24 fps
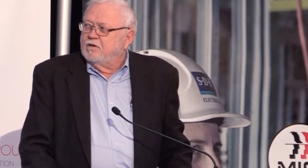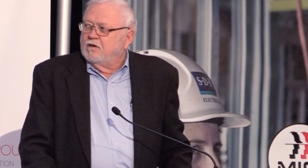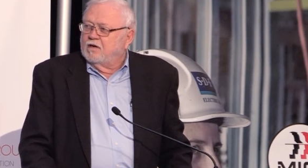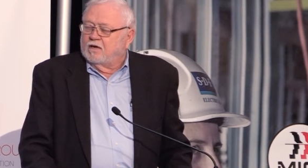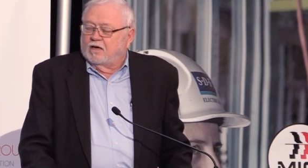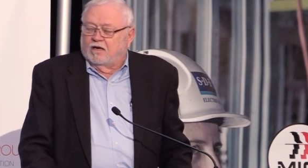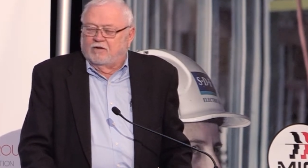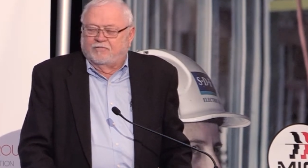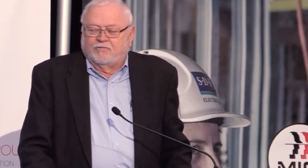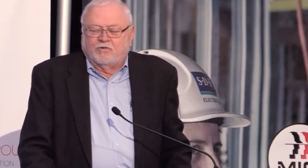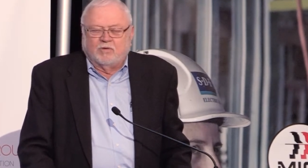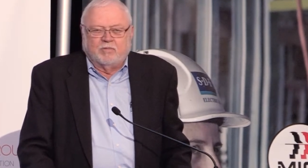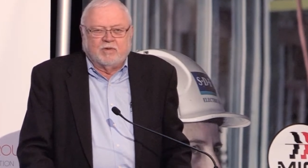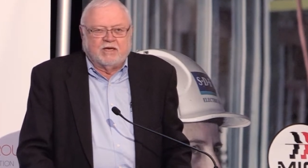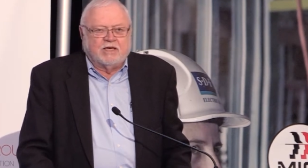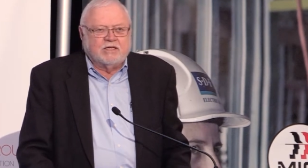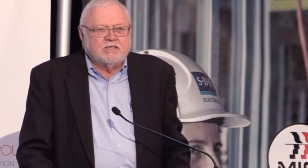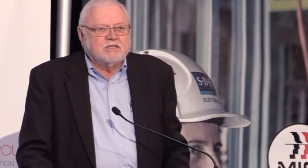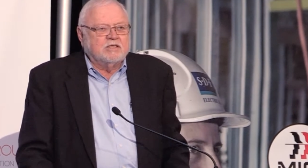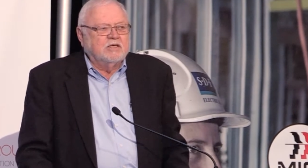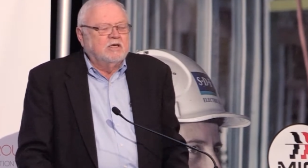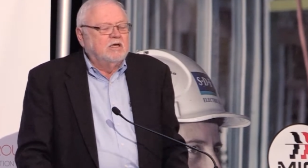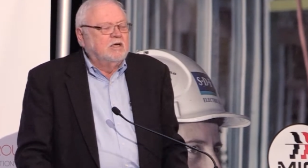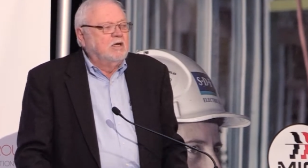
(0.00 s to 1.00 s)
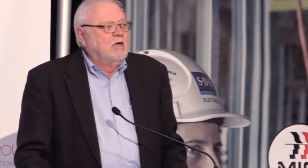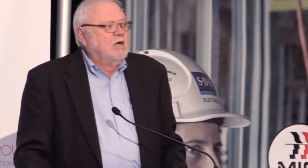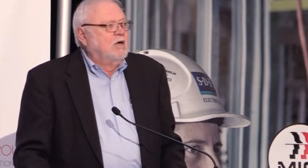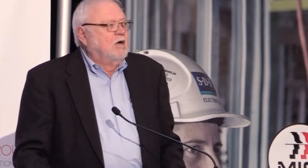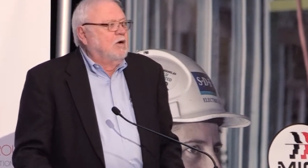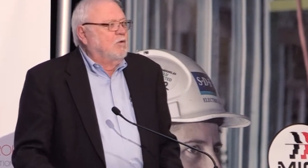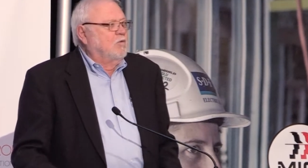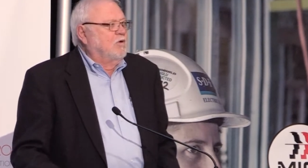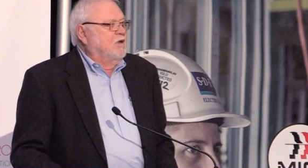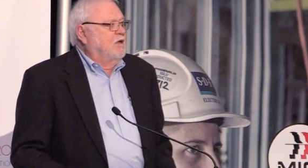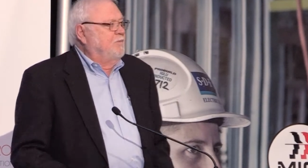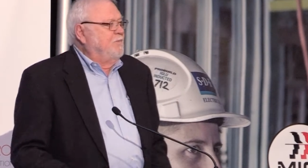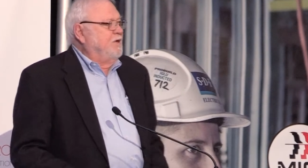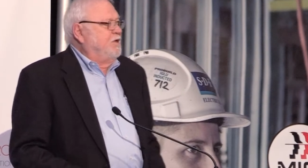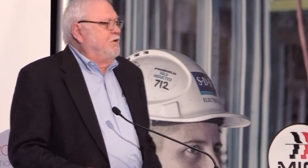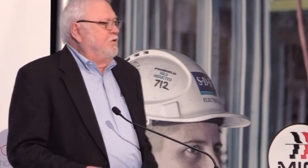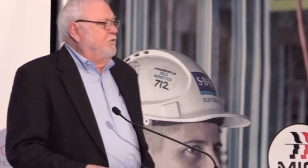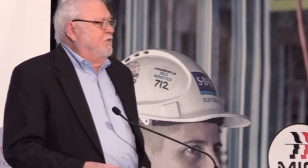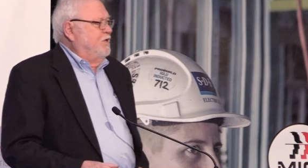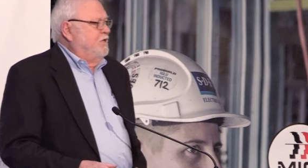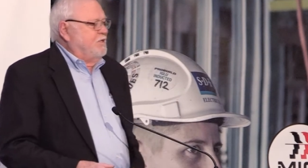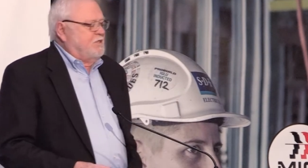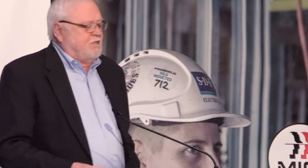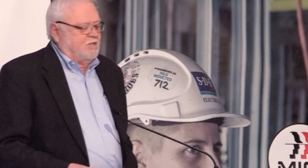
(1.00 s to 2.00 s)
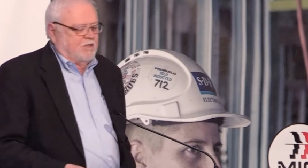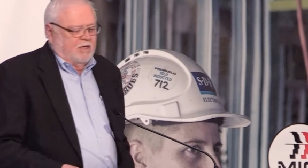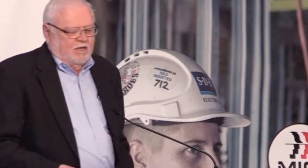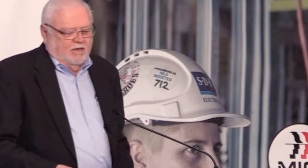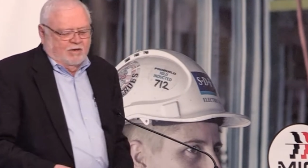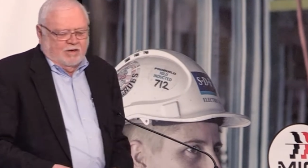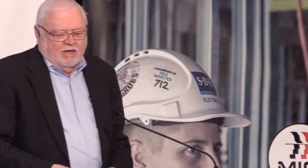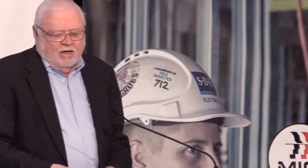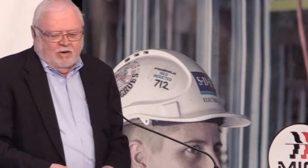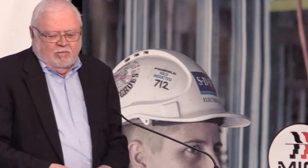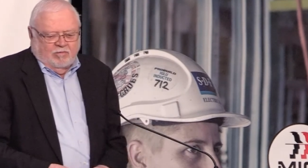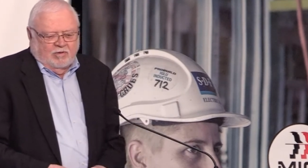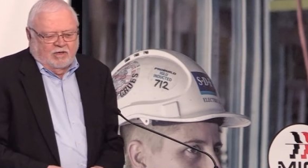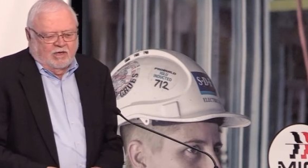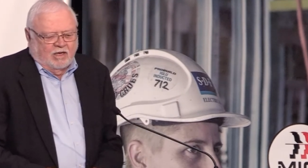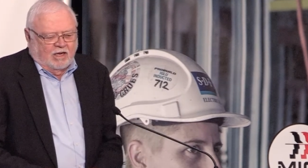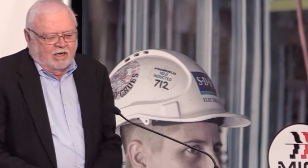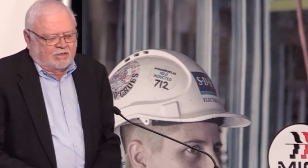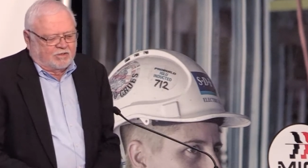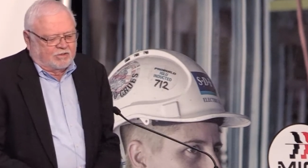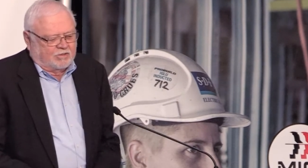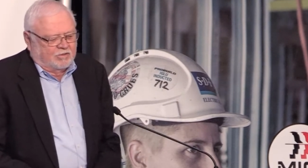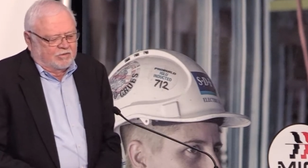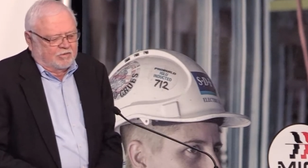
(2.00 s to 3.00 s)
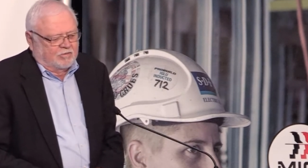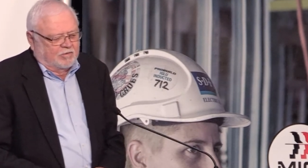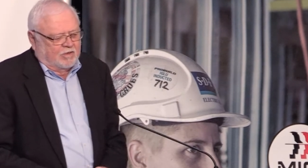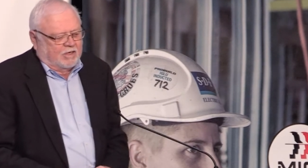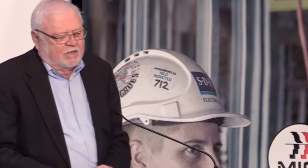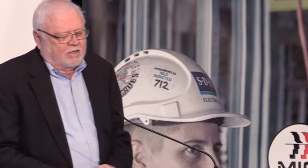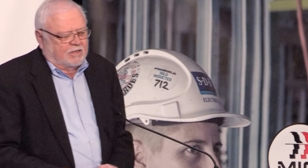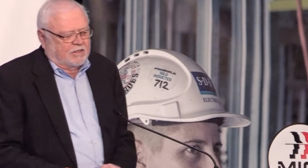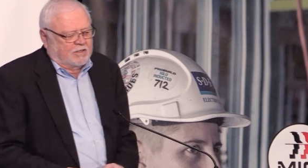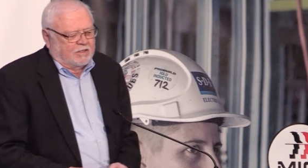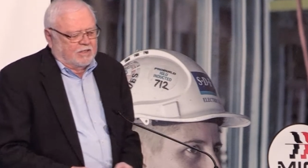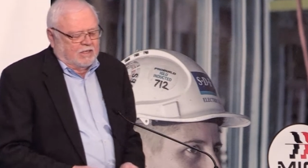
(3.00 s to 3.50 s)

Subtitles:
Got a few minutes? Well, let me do this then. I would like to,